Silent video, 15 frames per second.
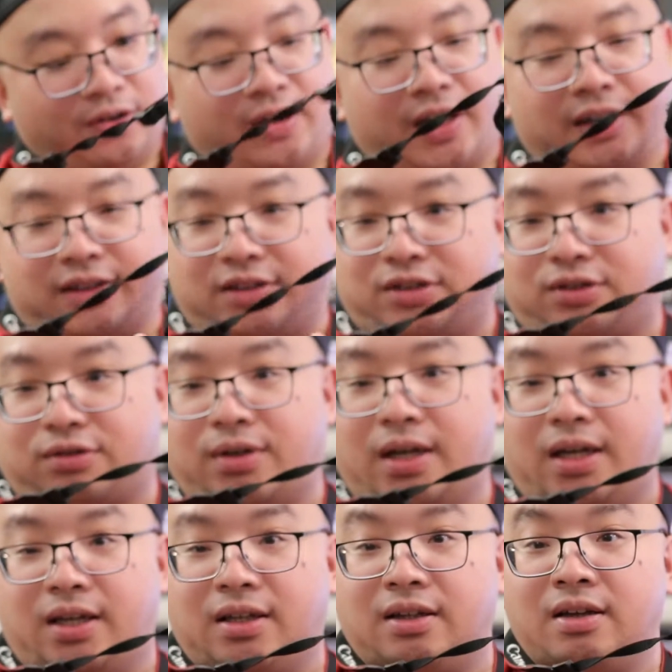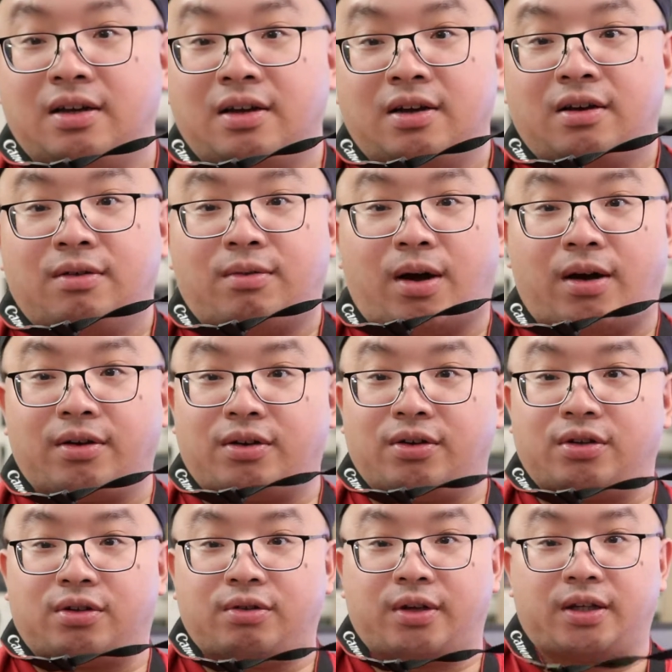look at the screen while
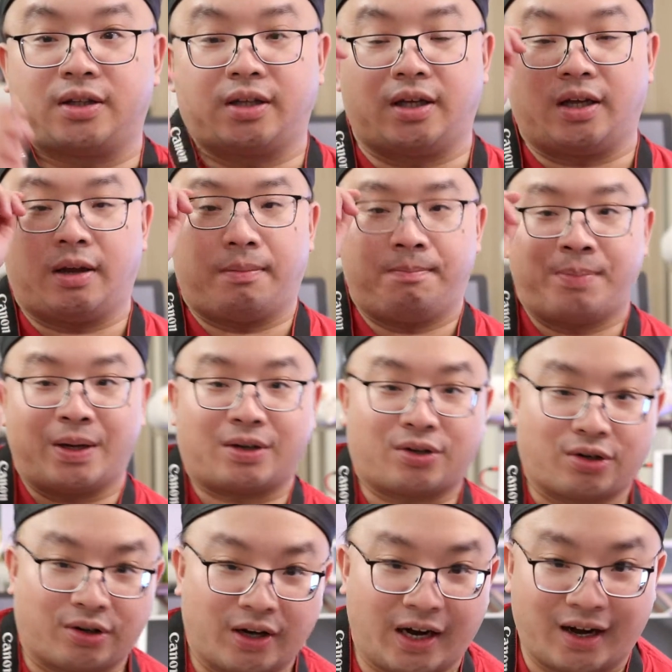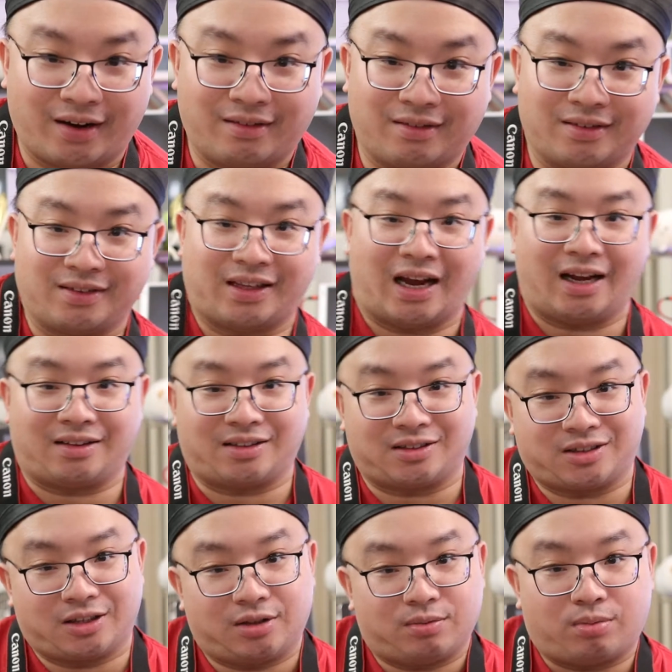you're doing the picture, and that
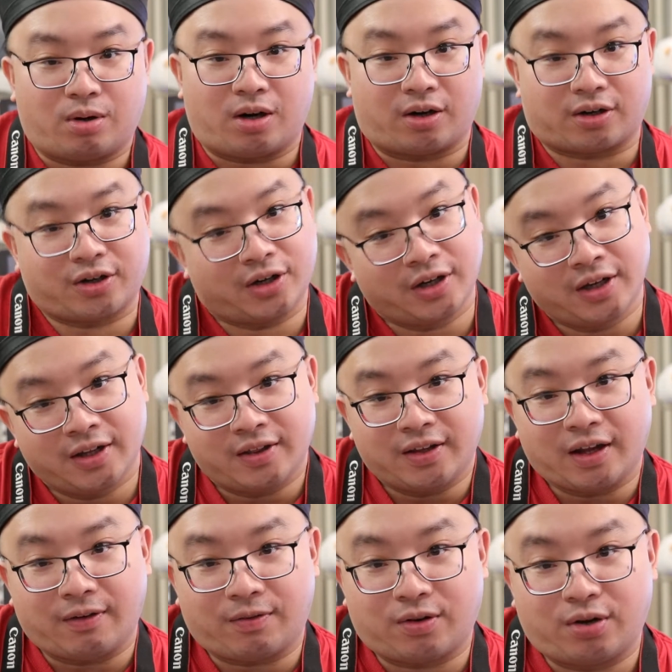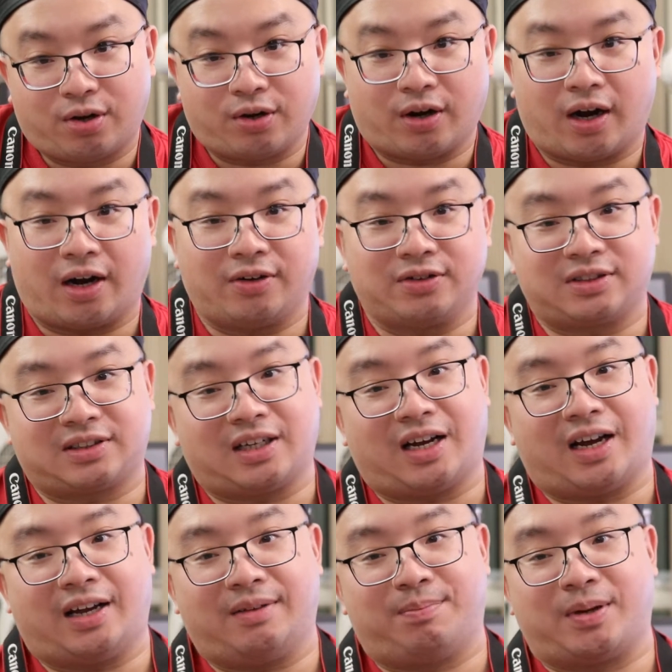doesn't work if you're outside